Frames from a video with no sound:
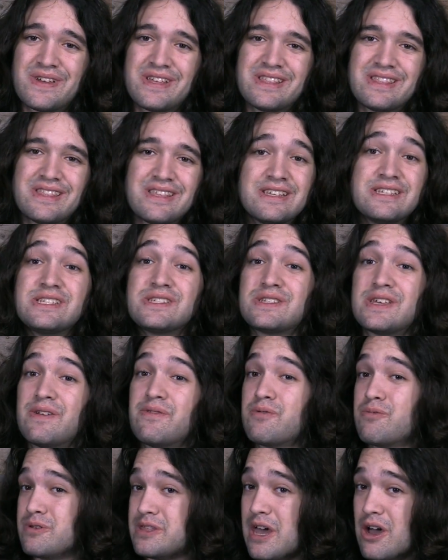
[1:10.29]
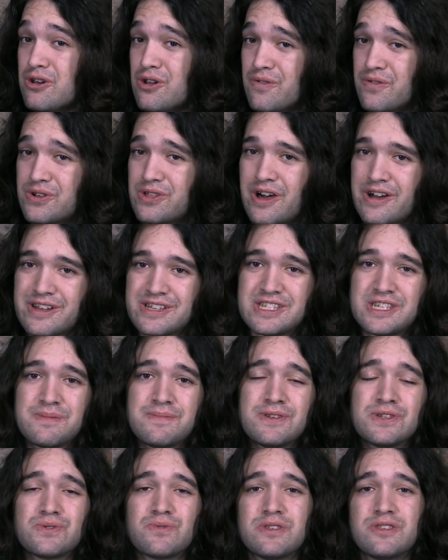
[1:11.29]
And this is even without overclocking
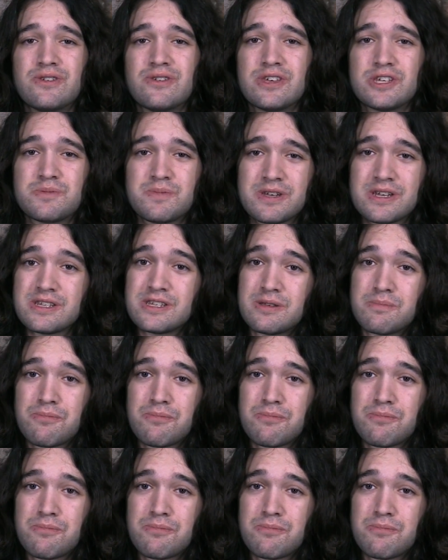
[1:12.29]
CPUs we do this because it's